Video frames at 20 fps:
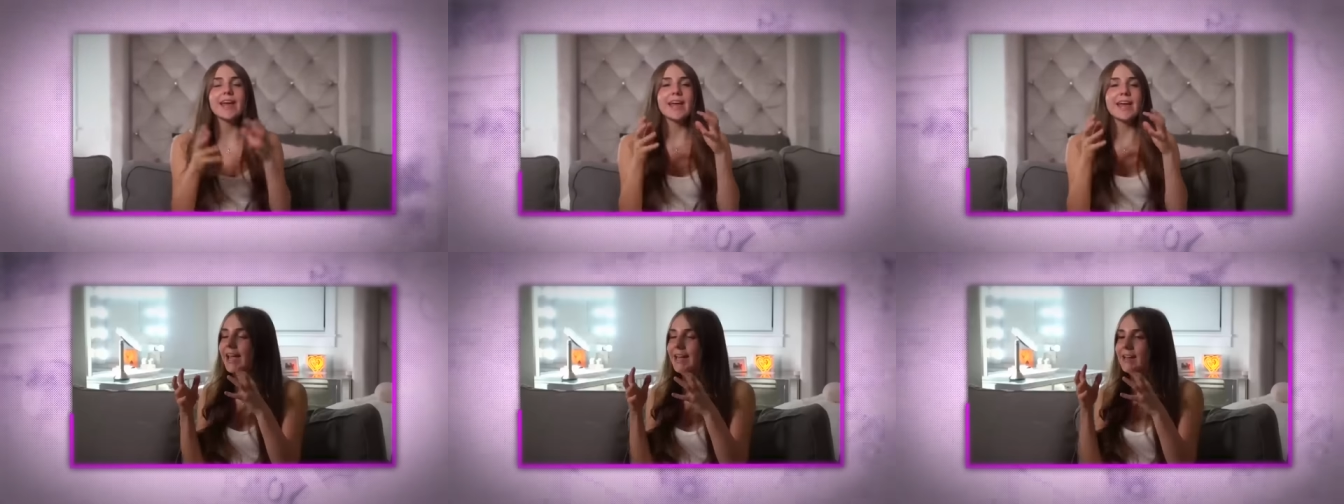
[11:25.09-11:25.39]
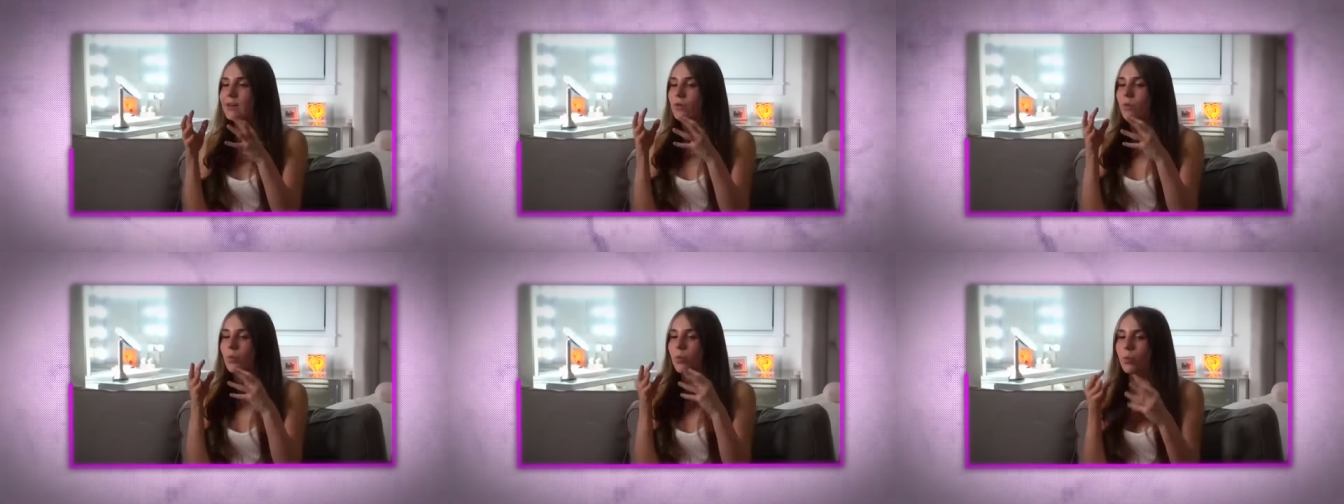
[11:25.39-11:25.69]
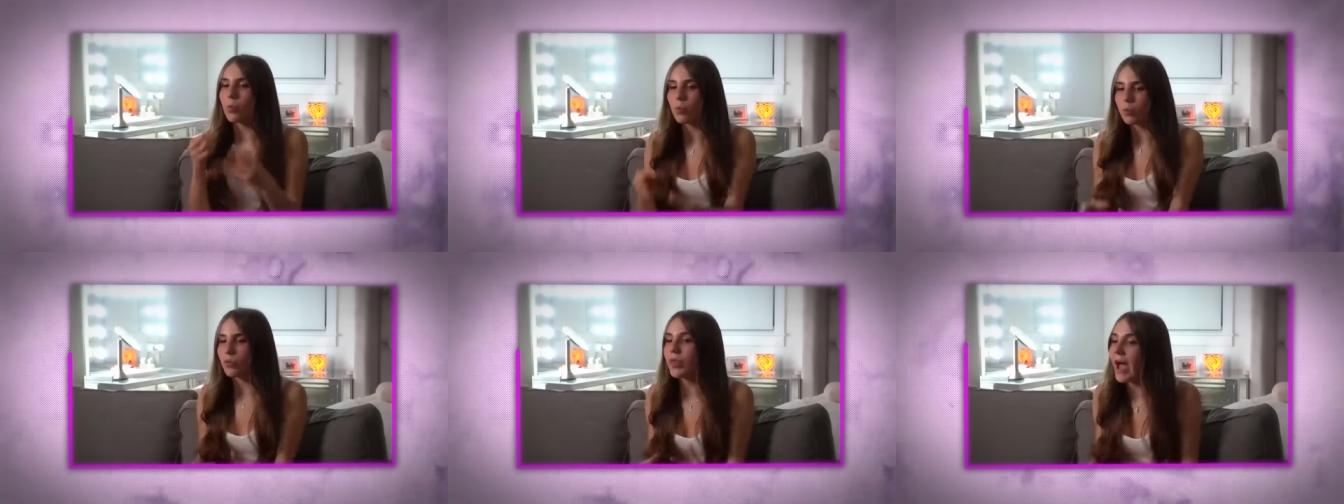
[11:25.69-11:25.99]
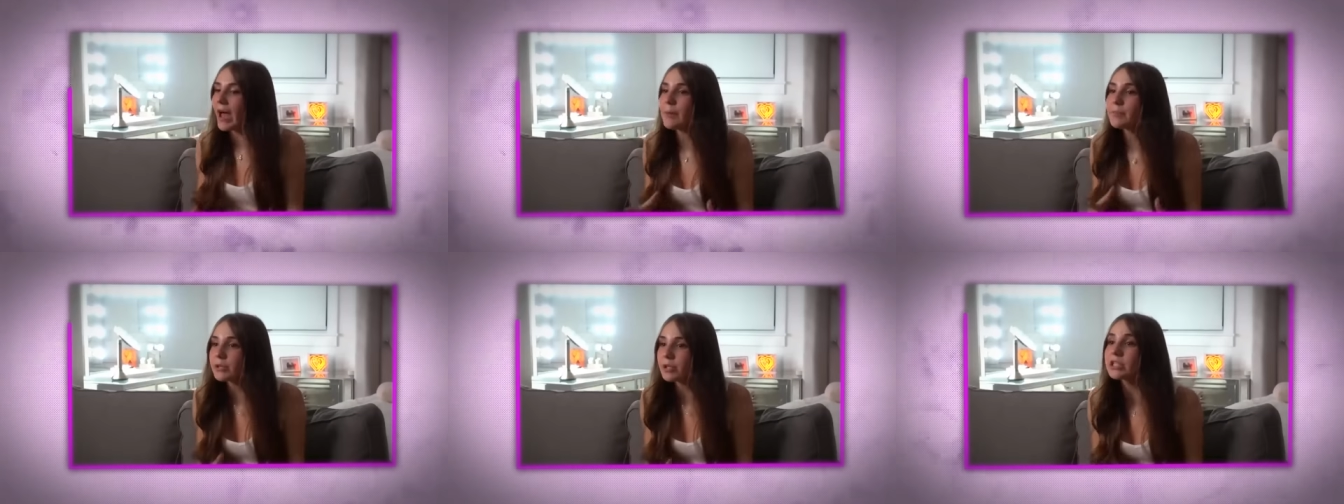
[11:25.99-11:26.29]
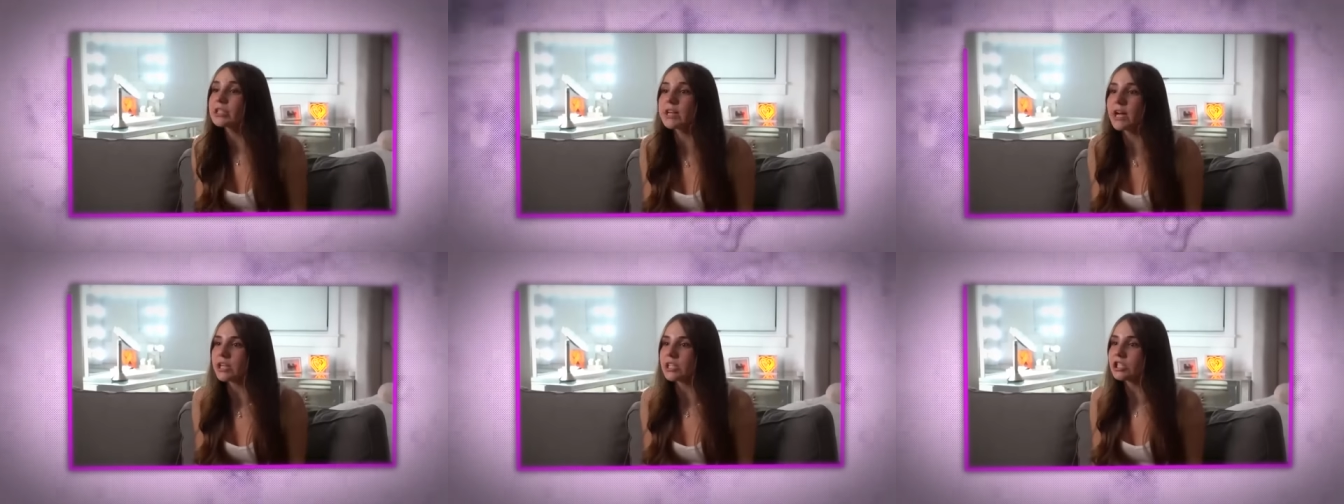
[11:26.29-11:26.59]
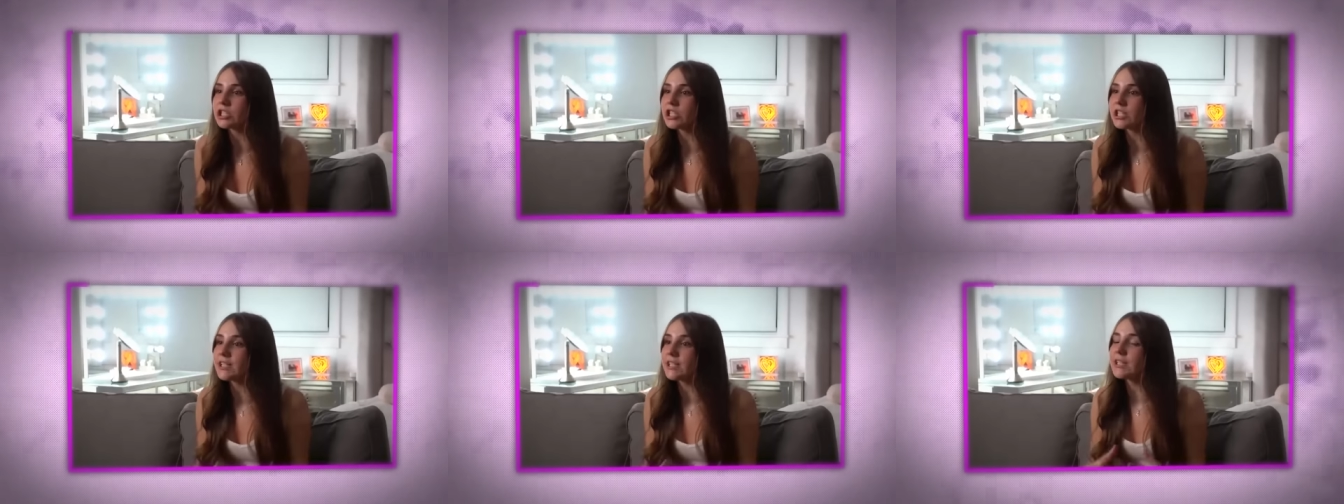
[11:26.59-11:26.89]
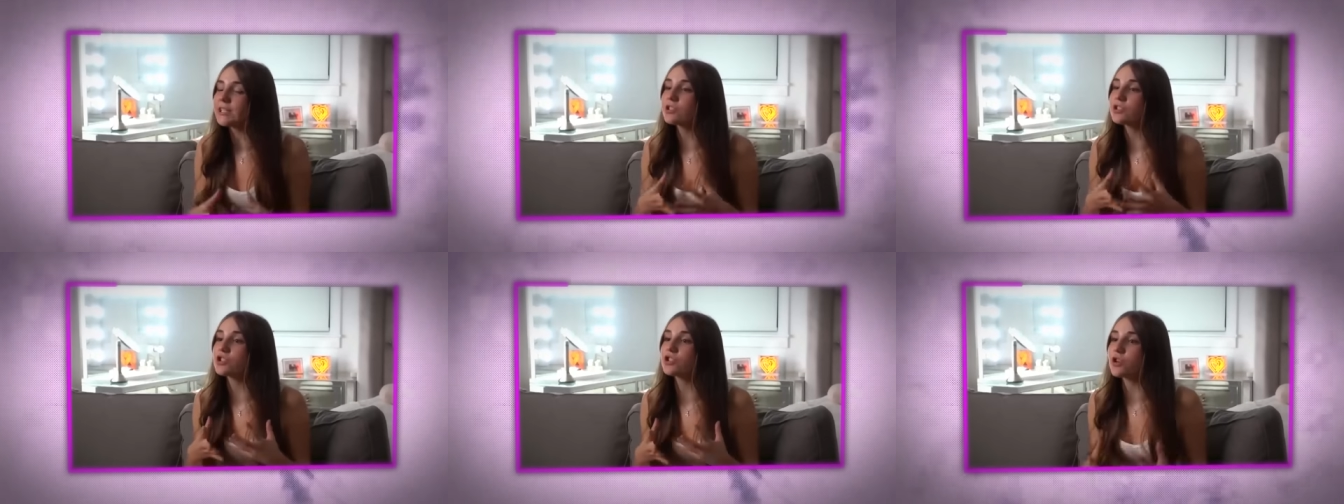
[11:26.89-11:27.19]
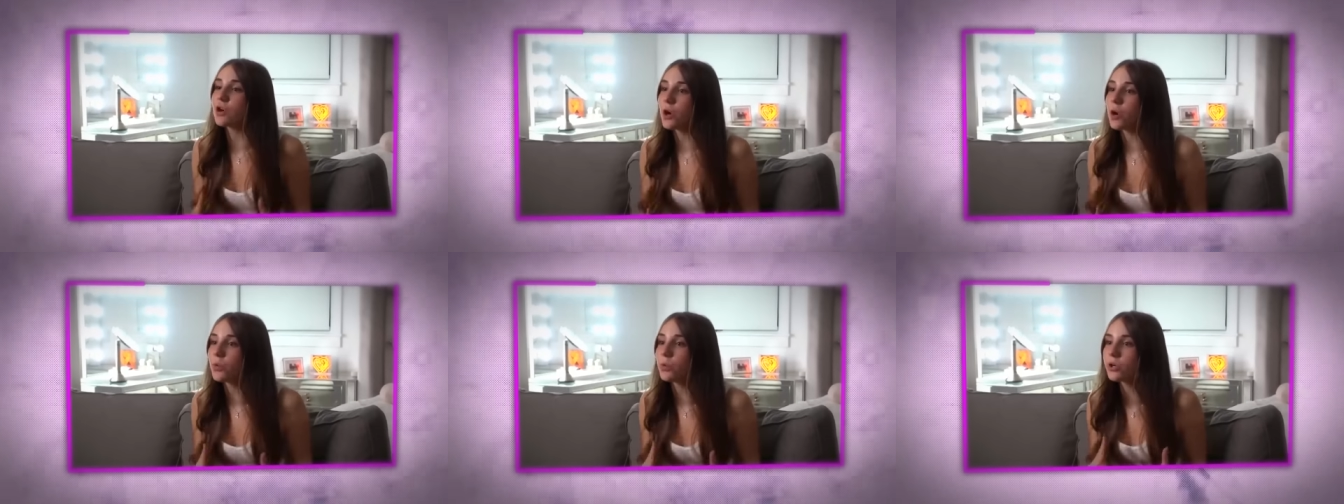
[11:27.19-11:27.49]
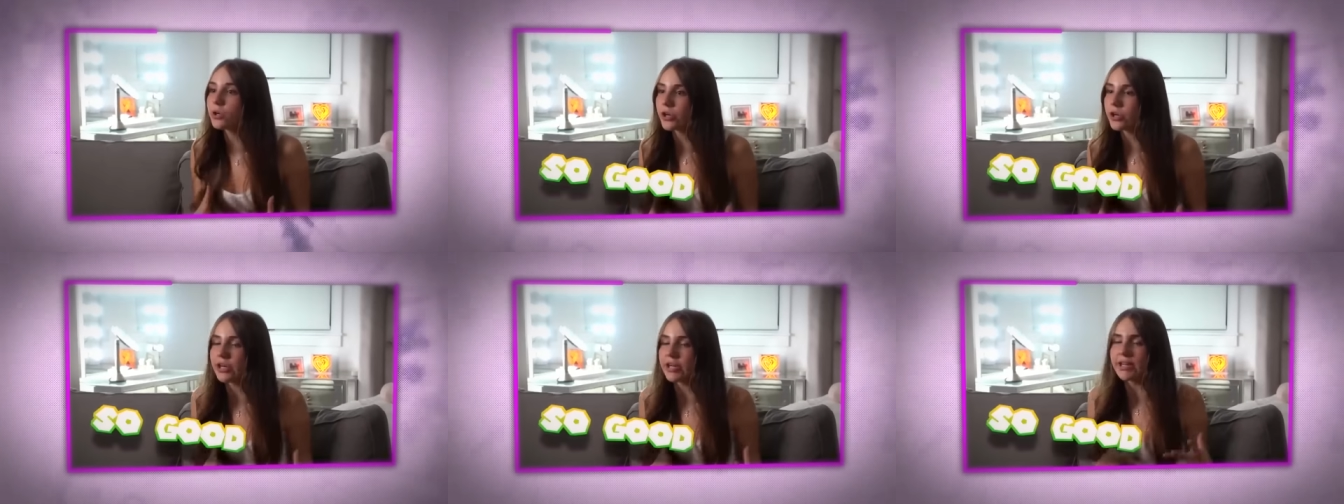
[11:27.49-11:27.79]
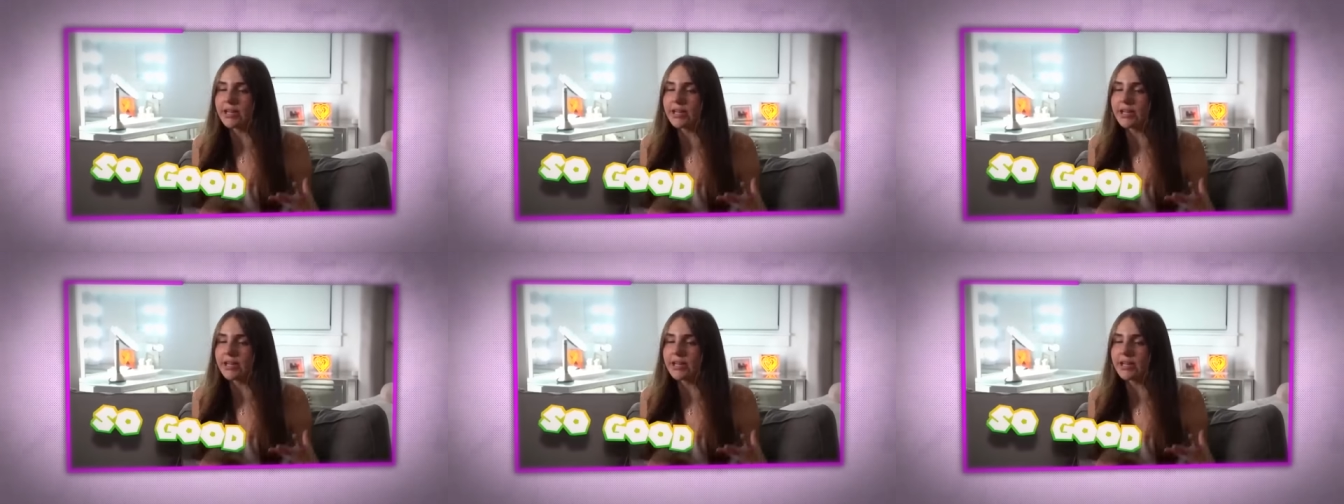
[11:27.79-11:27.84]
and that production is so good,